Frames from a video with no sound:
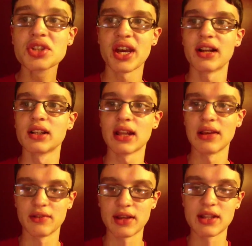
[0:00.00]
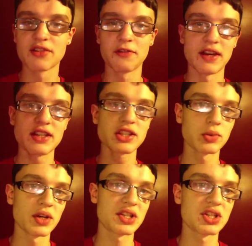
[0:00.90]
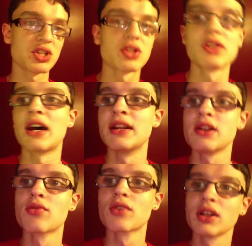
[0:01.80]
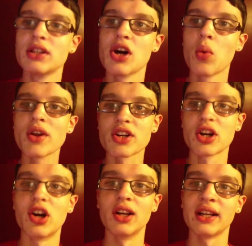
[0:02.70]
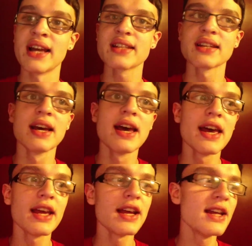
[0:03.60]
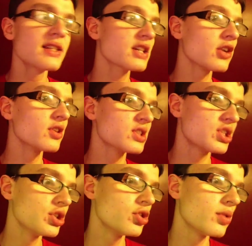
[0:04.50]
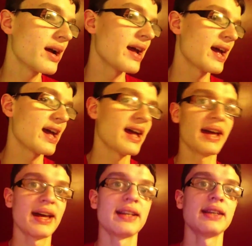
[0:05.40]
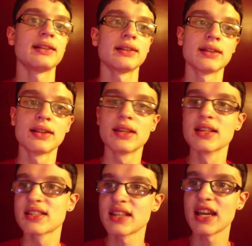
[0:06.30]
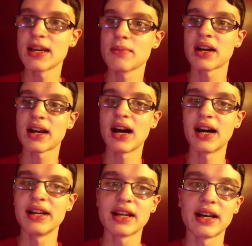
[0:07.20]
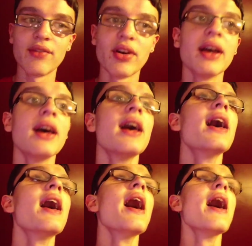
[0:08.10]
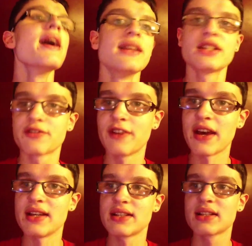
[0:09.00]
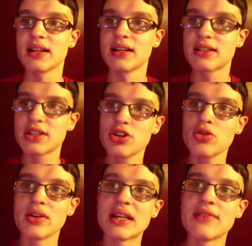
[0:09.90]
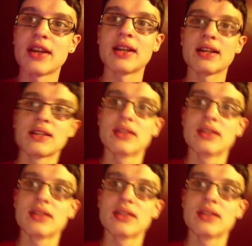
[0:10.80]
channel interface, which I don't really know what they're calling it, it's going to add the same kind of interface to even